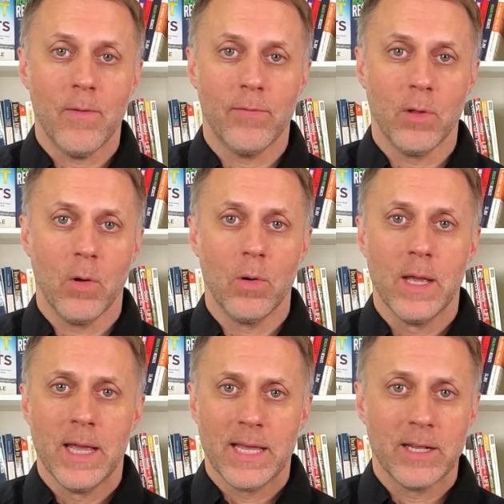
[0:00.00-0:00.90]
flow
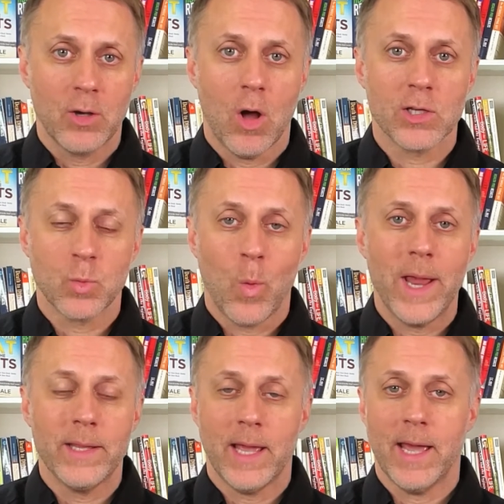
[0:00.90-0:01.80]
can cause
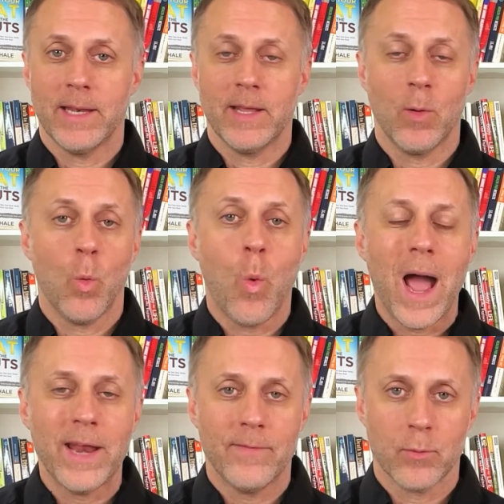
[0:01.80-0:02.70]
weight gain in a
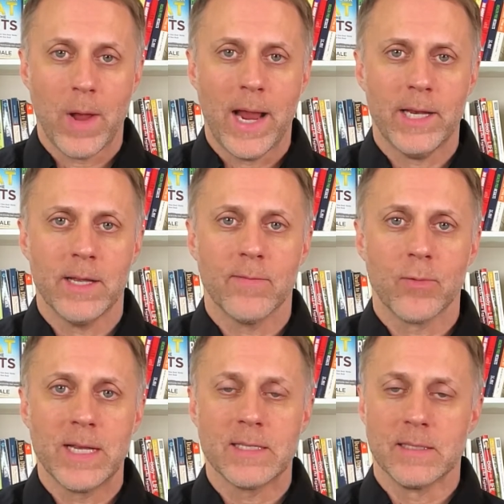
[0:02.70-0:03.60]
wide variety of
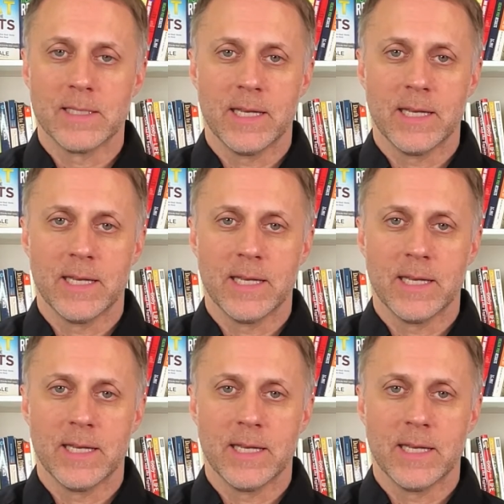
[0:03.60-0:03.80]
reasons.